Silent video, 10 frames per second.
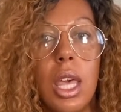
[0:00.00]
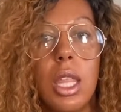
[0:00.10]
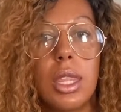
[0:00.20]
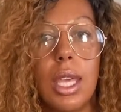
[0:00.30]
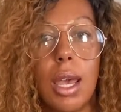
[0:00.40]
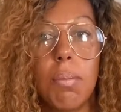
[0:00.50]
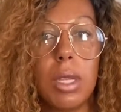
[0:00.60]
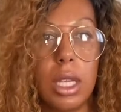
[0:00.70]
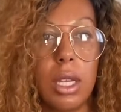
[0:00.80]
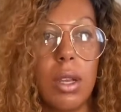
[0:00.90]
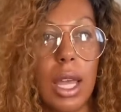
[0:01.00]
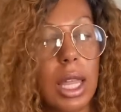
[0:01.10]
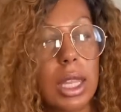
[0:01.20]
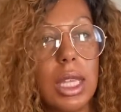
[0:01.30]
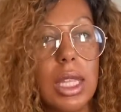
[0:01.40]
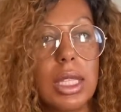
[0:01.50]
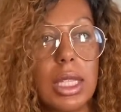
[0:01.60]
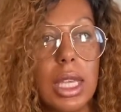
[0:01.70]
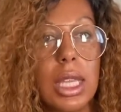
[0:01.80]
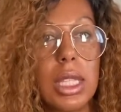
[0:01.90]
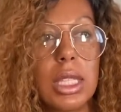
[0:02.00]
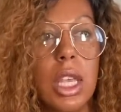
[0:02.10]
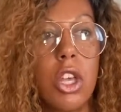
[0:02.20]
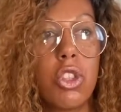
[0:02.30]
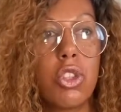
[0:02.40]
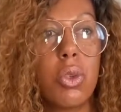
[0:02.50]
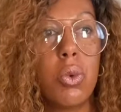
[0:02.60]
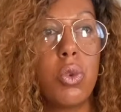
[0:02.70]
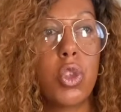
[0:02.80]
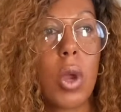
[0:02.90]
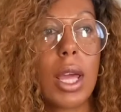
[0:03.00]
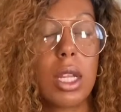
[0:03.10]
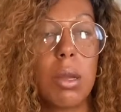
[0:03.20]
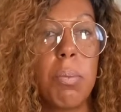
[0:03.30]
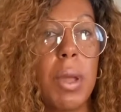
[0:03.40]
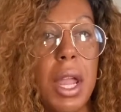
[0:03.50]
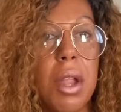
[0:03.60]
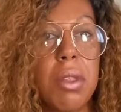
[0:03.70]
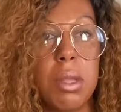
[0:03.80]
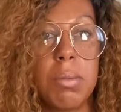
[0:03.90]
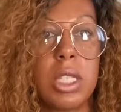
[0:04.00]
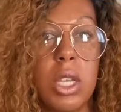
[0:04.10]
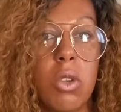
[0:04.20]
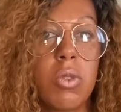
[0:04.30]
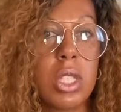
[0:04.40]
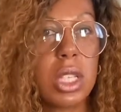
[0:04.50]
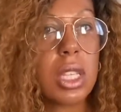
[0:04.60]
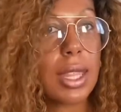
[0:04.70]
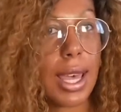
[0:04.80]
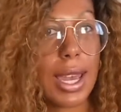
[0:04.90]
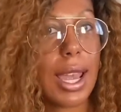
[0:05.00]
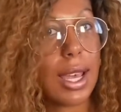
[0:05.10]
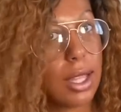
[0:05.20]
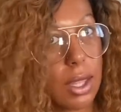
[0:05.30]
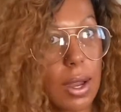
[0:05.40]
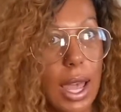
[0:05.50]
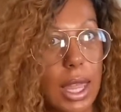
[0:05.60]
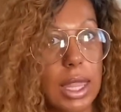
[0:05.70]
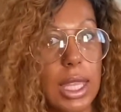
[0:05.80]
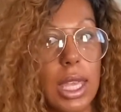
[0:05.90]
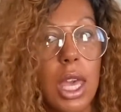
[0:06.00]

that beginner athlete tends to try to compare themselves to that other athlete,